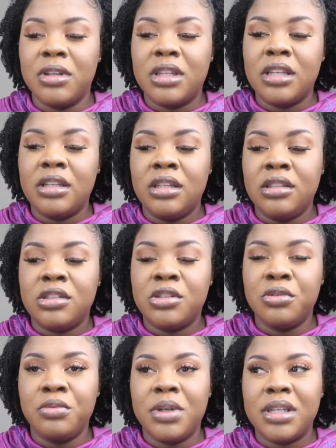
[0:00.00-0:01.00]
within these
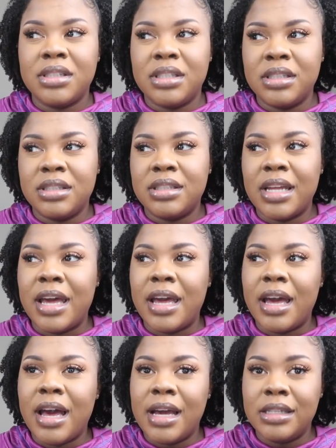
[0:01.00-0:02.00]
two weeks is
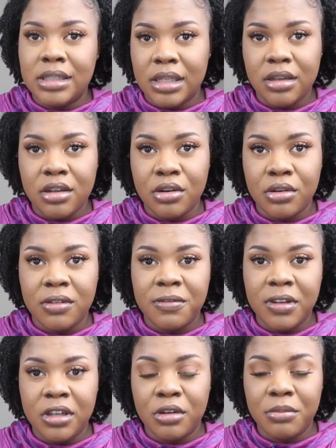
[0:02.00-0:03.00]
that I did go to
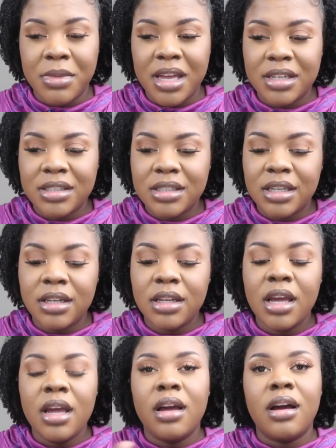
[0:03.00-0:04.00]
fetal medicine.